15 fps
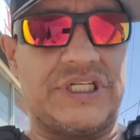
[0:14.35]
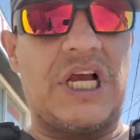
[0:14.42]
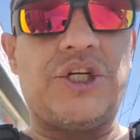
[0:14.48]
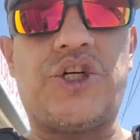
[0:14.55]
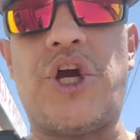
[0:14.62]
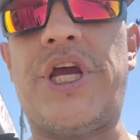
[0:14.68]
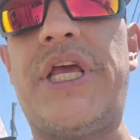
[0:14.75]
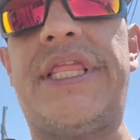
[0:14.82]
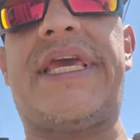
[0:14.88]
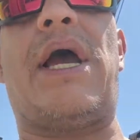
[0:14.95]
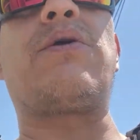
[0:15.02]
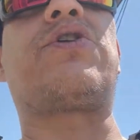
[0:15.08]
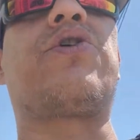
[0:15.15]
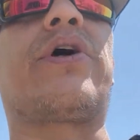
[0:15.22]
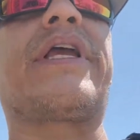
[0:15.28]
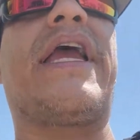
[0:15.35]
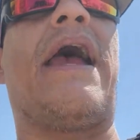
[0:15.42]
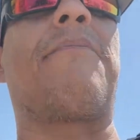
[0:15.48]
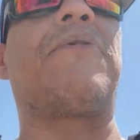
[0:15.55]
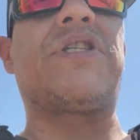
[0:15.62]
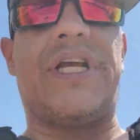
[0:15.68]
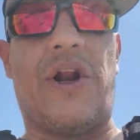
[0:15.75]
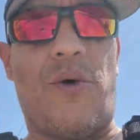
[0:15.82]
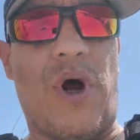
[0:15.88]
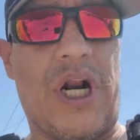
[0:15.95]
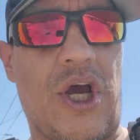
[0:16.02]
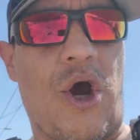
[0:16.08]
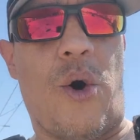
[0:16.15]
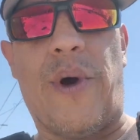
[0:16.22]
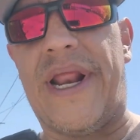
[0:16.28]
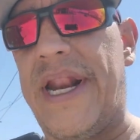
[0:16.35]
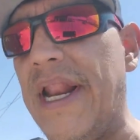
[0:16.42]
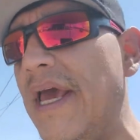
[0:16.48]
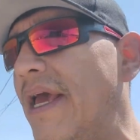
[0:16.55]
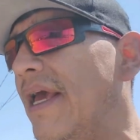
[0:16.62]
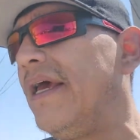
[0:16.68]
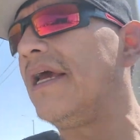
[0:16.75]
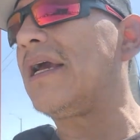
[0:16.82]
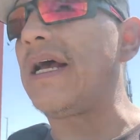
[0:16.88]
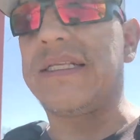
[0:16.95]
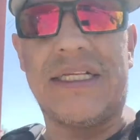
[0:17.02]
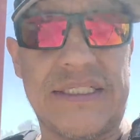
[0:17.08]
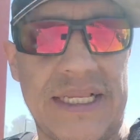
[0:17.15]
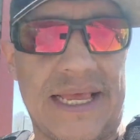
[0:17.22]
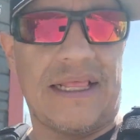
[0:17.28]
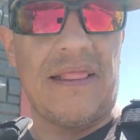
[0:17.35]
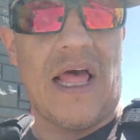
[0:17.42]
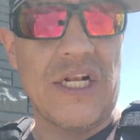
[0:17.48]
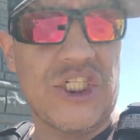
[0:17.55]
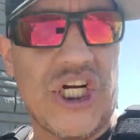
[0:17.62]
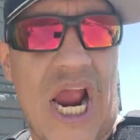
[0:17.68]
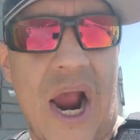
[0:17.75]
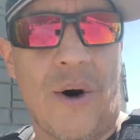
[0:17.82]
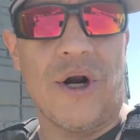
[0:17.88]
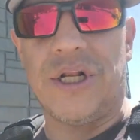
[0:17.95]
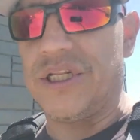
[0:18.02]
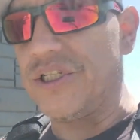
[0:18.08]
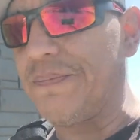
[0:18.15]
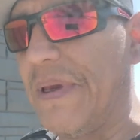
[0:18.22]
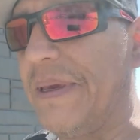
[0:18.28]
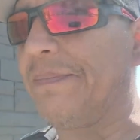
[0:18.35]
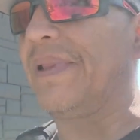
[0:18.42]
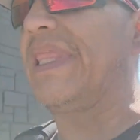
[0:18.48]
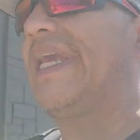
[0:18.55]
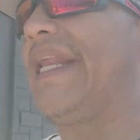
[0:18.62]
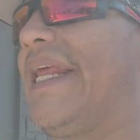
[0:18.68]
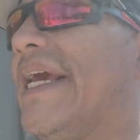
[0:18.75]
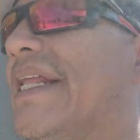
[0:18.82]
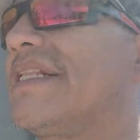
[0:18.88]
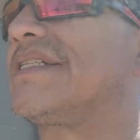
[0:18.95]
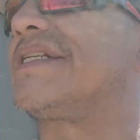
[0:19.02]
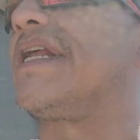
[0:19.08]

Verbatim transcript: I'll show you the outdoor cameras. I don't want to go in because it's like lunch hour and there's people eating and